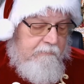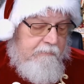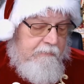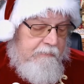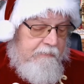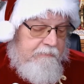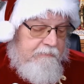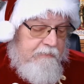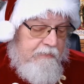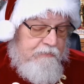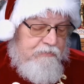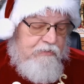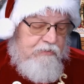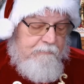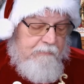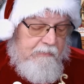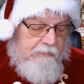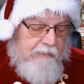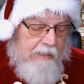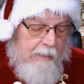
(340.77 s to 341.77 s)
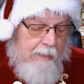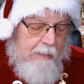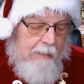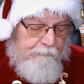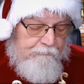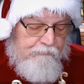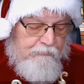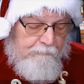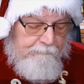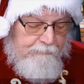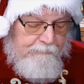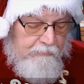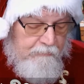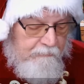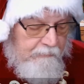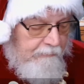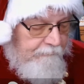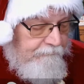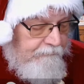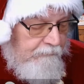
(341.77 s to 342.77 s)
It does seem the goblins are better
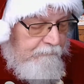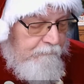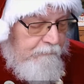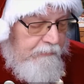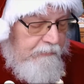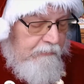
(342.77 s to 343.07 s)
off than we